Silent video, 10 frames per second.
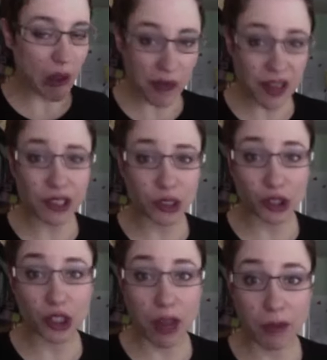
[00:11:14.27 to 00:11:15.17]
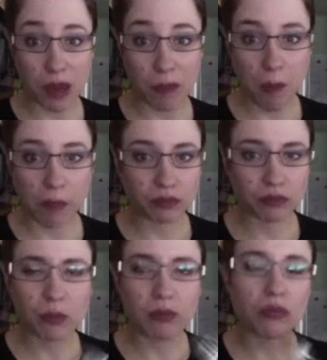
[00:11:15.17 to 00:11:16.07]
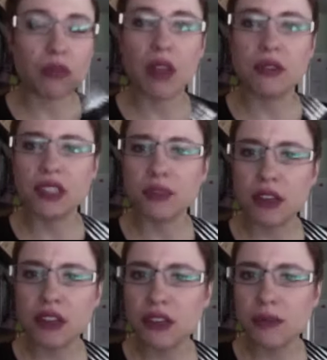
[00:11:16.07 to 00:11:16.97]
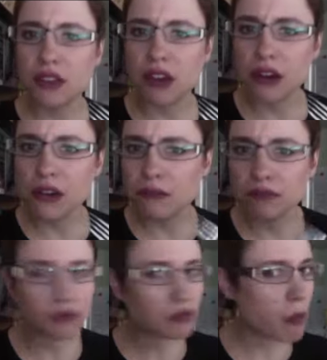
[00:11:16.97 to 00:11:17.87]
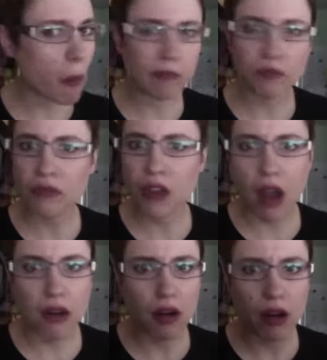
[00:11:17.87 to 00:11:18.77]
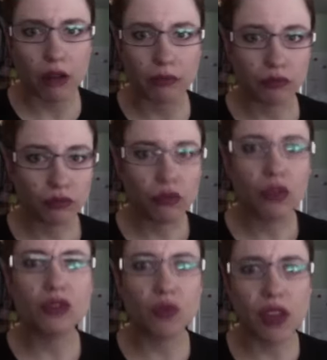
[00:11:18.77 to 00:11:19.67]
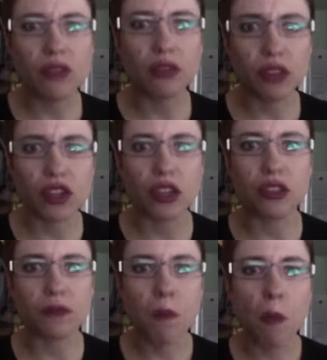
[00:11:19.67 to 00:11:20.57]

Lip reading: That is yummy. I was expecting it to be tart. Not at all. Sweet and delicious.